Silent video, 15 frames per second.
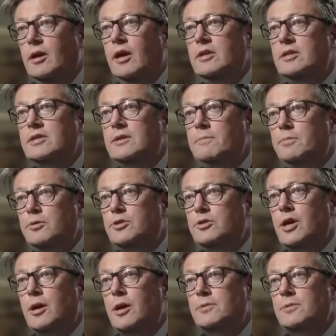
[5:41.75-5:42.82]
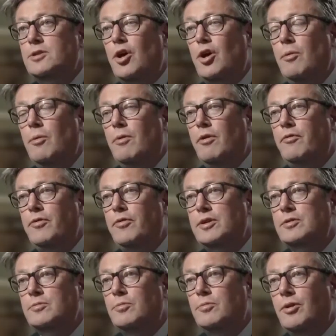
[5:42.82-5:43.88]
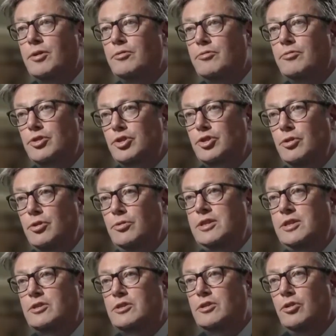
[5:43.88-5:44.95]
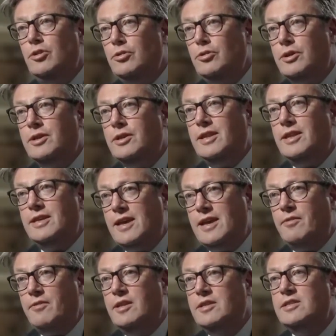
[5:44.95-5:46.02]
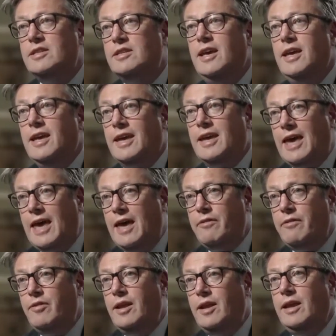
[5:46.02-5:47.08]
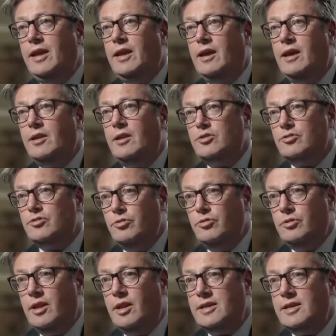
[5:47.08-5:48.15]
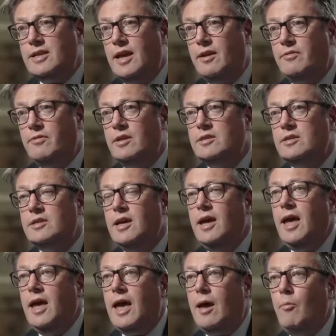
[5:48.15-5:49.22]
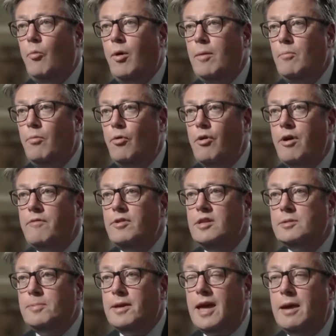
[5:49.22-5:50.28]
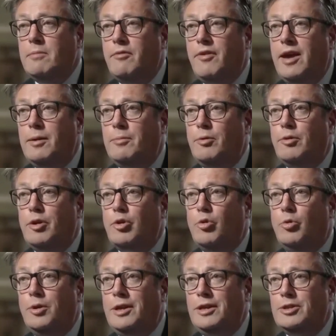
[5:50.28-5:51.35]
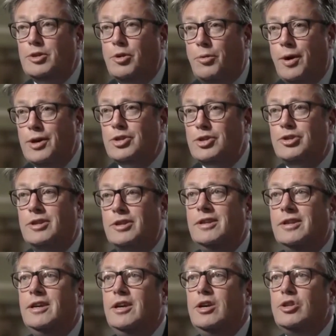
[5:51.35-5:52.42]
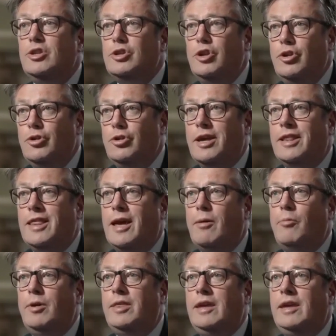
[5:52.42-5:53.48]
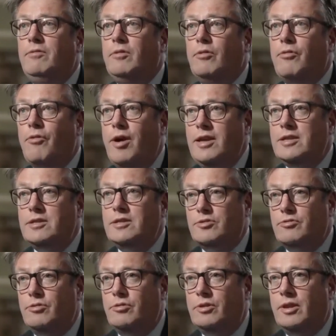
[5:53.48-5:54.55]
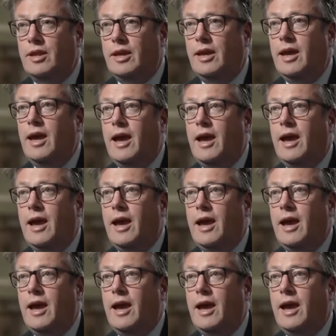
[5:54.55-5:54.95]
In simple terms, the Home Office were under a duty to look at this evidence carefully and scrutinise the evidence. And when more evidence became available that called it into question, to look at that with even greater scrutiny.